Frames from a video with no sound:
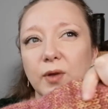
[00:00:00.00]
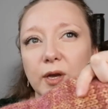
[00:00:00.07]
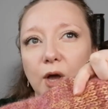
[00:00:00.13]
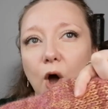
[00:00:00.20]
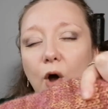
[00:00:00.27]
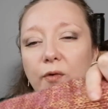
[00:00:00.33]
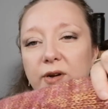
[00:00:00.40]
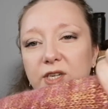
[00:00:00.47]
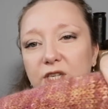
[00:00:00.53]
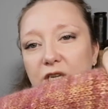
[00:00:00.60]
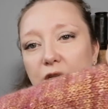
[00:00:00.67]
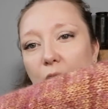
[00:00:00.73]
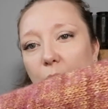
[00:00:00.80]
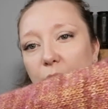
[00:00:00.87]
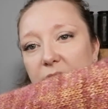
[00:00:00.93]
of like orangey
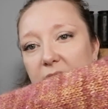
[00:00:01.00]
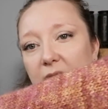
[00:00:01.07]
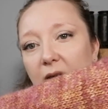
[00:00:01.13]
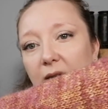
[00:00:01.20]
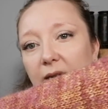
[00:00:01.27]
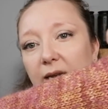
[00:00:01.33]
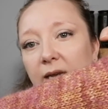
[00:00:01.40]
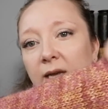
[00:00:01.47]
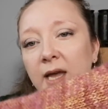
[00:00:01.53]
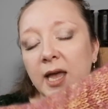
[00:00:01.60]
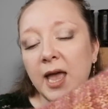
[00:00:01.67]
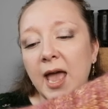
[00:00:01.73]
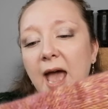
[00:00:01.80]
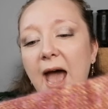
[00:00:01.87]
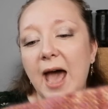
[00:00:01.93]
goldy colour.
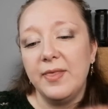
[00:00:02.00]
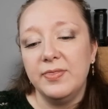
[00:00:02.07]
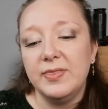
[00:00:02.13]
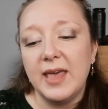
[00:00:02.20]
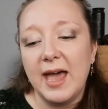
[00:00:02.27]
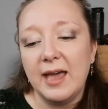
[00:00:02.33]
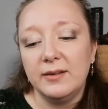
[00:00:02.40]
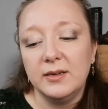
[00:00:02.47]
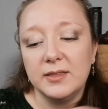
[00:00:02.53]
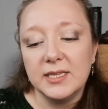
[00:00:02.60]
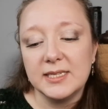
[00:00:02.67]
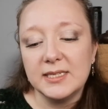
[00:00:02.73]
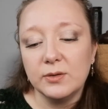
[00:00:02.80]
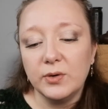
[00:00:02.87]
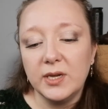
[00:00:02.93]
And then
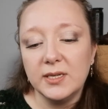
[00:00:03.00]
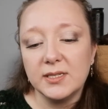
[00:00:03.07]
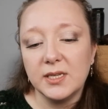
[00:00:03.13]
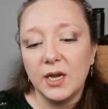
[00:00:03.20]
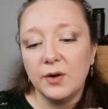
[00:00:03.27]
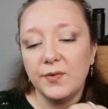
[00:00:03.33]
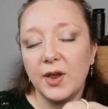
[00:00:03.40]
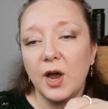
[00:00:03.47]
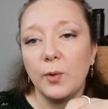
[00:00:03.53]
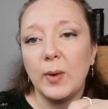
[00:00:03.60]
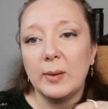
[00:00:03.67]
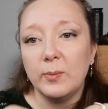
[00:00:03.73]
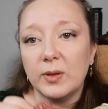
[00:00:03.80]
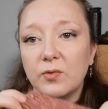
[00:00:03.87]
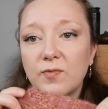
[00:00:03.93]
the silky surrey I
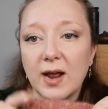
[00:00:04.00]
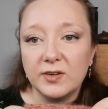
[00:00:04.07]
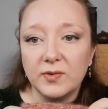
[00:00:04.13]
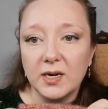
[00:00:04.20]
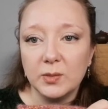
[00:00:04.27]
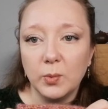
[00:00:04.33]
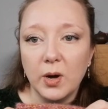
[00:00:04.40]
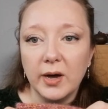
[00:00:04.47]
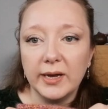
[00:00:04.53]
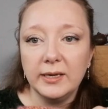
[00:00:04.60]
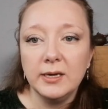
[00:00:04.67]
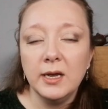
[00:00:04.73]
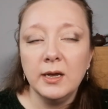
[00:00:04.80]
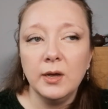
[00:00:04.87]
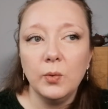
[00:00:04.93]
went with red, red
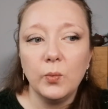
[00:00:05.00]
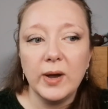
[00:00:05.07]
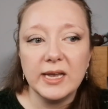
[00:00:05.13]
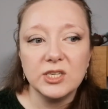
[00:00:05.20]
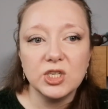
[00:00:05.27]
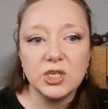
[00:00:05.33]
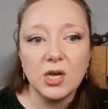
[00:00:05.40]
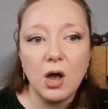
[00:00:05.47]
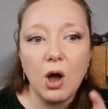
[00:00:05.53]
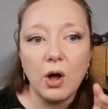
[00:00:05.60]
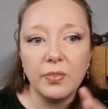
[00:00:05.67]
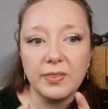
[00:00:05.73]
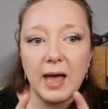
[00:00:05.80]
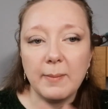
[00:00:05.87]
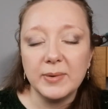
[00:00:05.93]
wine, which
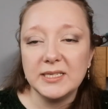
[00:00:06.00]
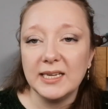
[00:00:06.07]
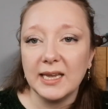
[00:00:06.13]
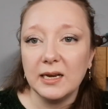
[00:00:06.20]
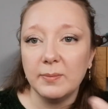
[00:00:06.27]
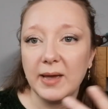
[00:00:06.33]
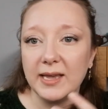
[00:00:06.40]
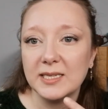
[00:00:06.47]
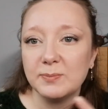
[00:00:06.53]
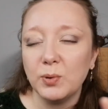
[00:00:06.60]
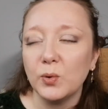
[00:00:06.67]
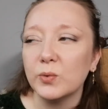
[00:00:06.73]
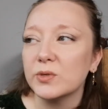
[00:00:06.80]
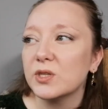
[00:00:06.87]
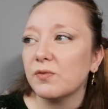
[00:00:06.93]
on that particular base
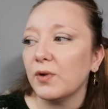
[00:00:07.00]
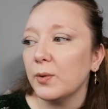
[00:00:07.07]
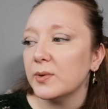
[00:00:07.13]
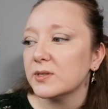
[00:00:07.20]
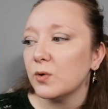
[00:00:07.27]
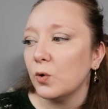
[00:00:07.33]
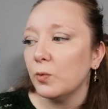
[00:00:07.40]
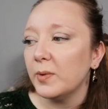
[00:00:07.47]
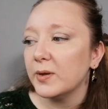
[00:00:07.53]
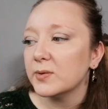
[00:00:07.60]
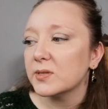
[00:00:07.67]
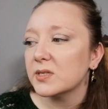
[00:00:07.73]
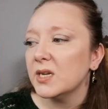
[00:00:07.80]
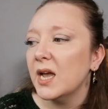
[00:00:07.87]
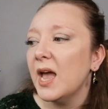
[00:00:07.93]
pulls through as
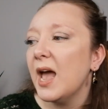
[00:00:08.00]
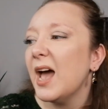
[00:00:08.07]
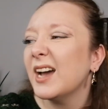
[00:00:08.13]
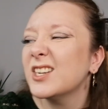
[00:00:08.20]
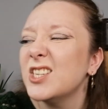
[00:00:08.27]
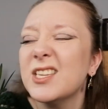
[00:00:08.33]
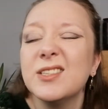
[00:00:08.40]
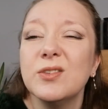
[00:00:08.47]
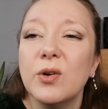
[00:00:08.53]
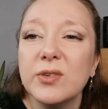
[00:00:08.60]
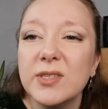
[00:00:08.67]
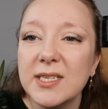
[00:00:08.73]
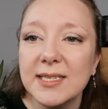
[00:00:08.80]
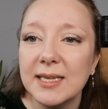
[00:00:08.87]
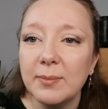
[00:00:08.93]
almost, actually it's
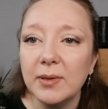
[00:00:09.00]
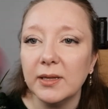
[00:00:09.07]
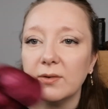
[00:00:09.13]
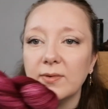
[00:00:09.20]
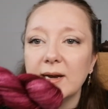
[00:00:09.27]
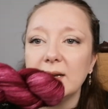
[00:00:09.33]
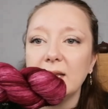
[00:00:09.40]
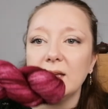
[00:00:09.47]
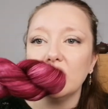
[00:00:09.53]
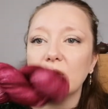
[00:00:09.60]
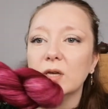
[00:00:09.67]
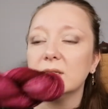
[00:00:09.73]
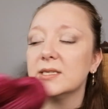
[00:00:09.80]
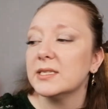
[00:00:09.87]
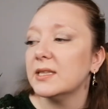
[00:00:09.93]
not dissimilar really in
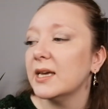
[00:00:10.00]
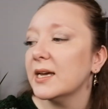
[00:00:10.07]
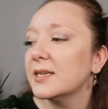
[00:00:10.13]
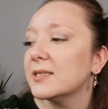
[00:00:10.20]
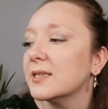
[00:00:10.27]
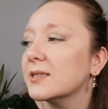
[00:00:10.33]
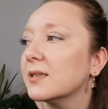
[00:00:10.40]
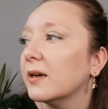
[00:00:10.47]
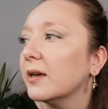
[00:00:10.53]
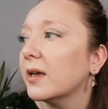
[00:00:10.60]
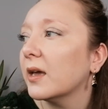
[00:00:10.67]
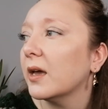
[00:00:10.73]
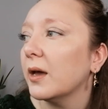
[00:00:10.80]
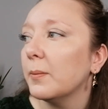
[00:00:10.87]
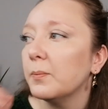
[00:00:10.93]
colour to this. It's
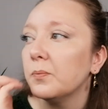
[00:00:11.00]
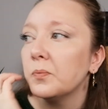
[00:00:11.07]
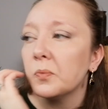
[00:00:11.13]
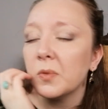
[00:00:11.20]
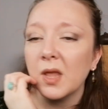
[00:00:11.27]
like a